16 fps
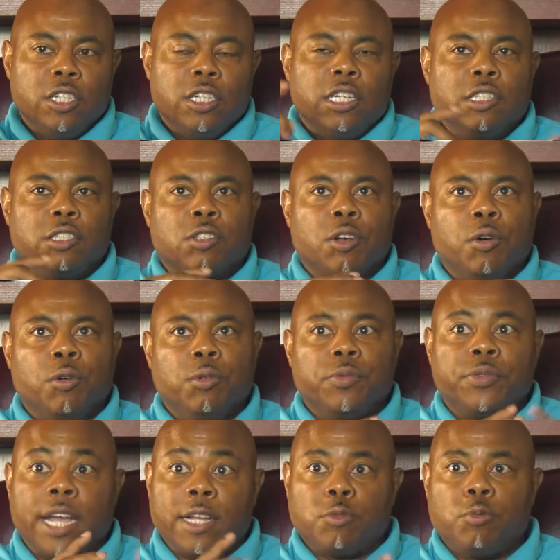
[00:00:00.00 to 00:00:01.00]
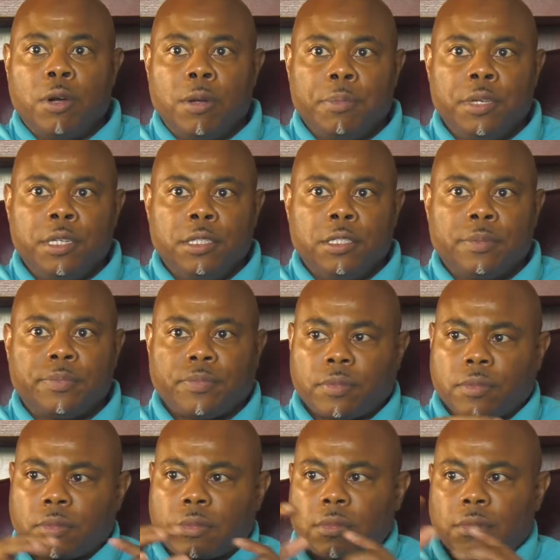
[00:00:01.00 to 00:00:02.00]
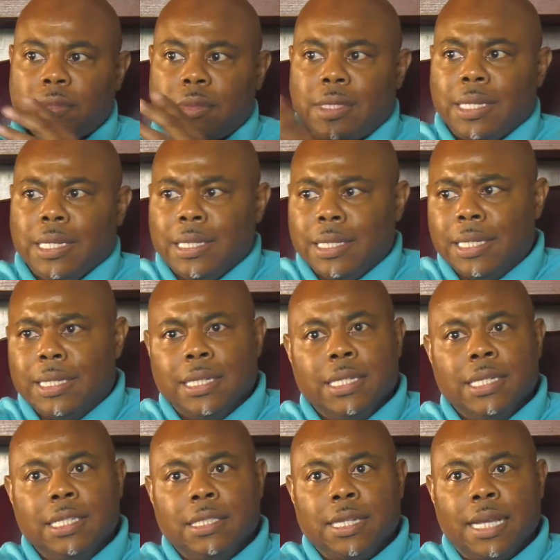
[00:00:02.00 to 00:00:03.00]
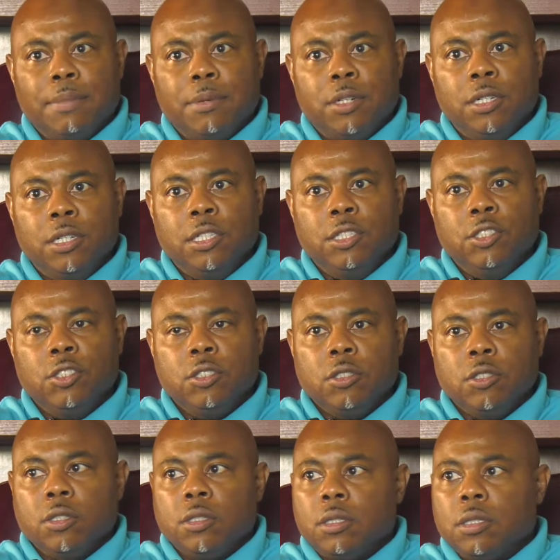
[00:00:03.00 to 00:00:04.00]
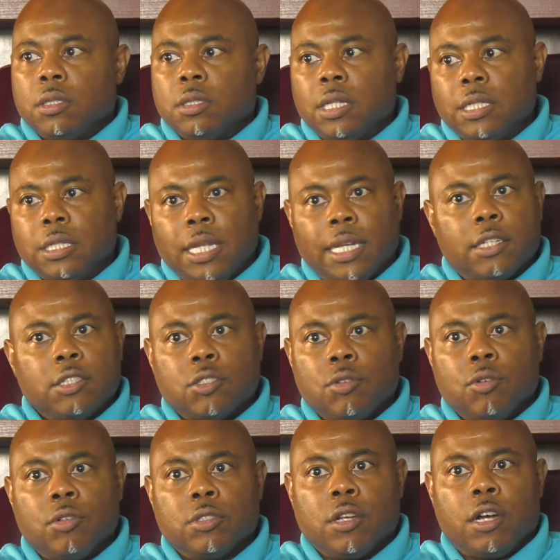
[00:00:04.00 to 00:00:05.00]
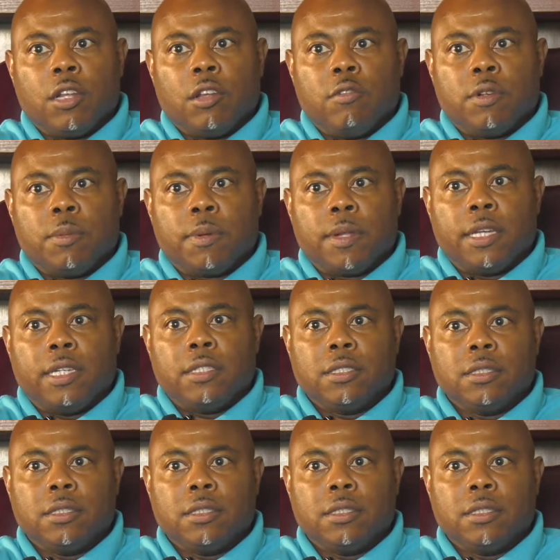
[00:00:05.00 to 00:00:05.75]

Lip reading: And so that's one piece. Then in these neighborhoods, there's liquor stores all over the place.